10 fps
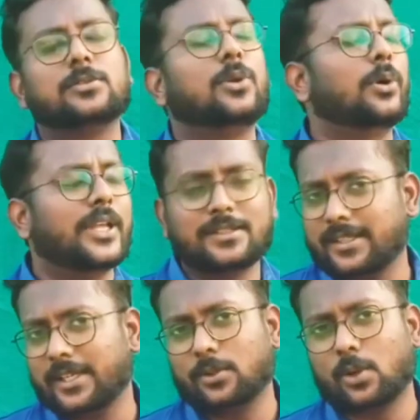Don't
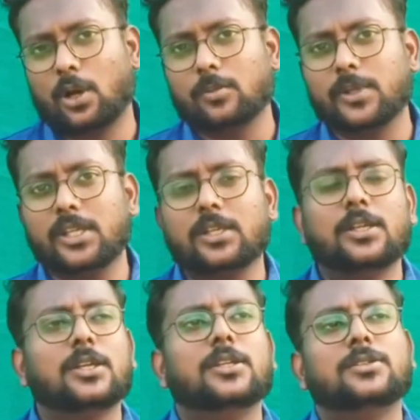hesitate to call me.
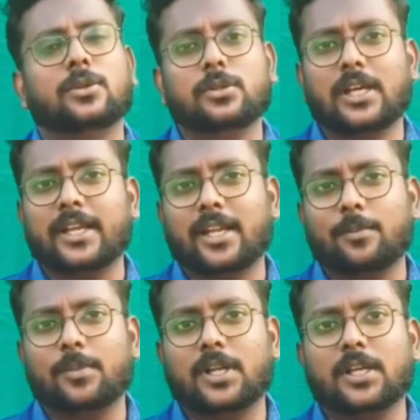So, this is the
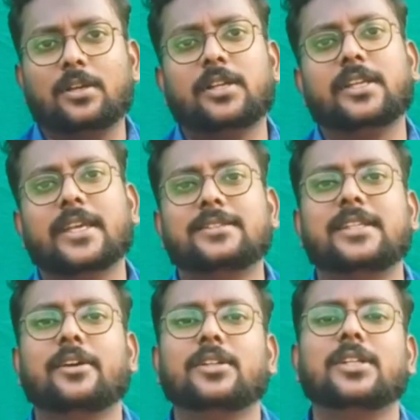number. In case
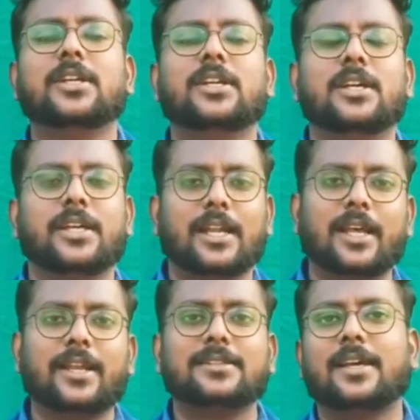you are in N
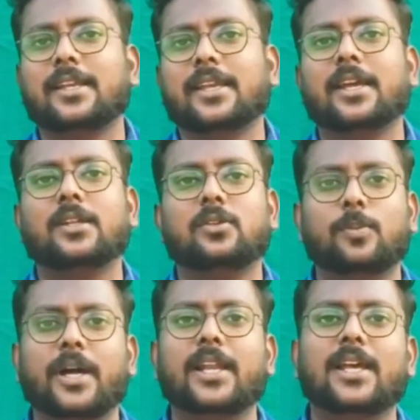R I,
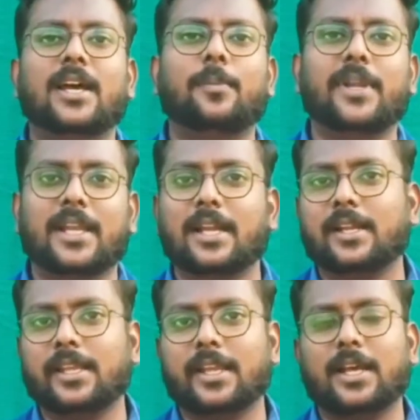Dubai, America,
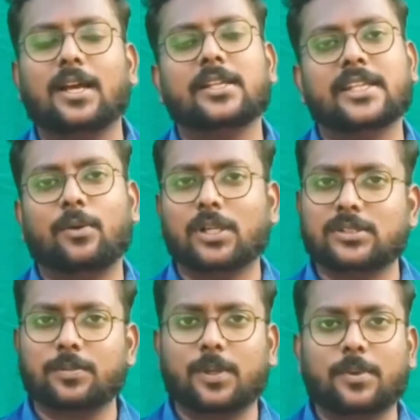this is a
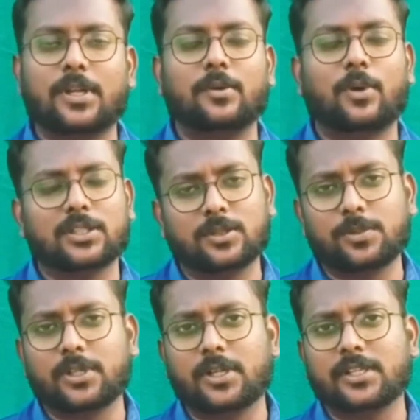WhatsApp number. WhatsApp
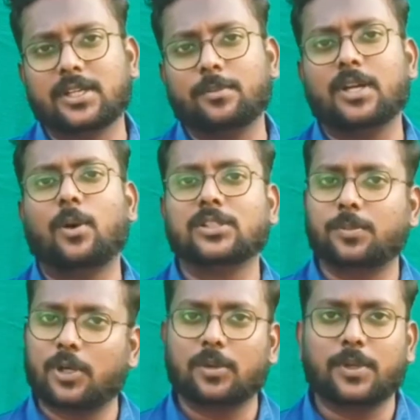number.
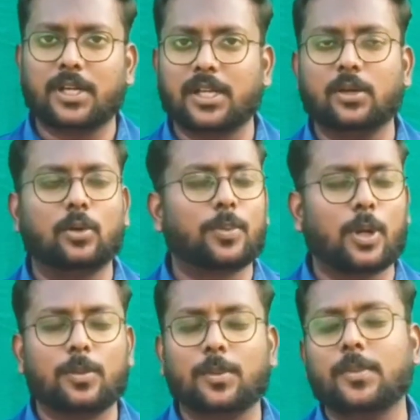WhatsApp call. No
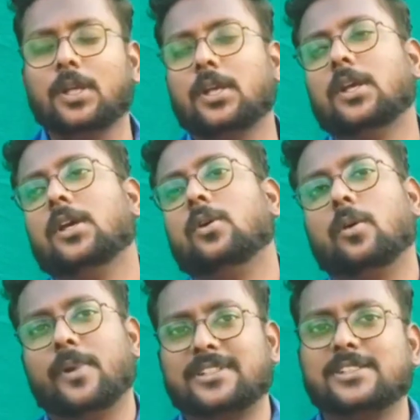problem. Or
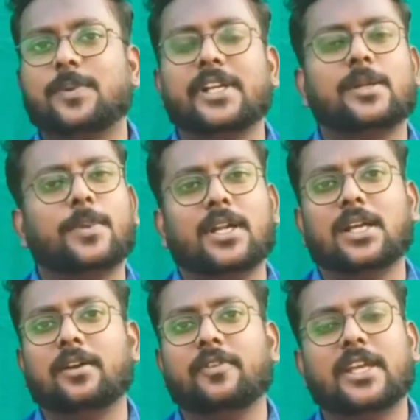message pannittu
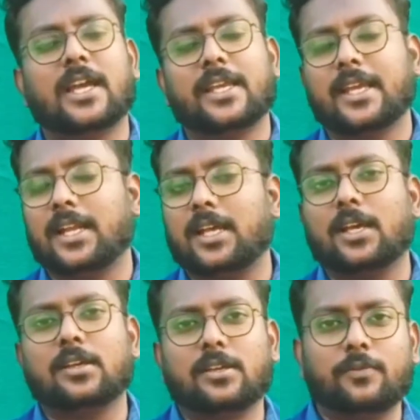pannunga we can I can uh,
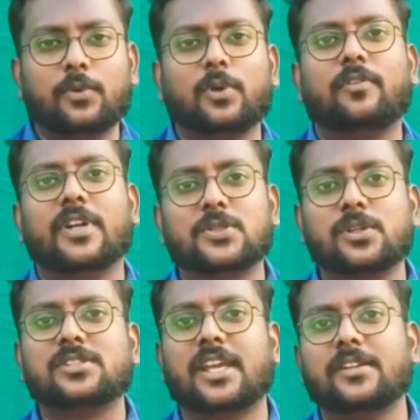give you a virtual
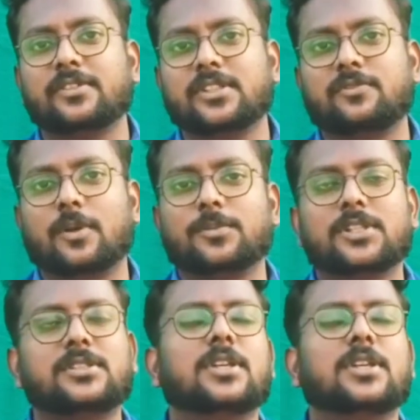site visit from this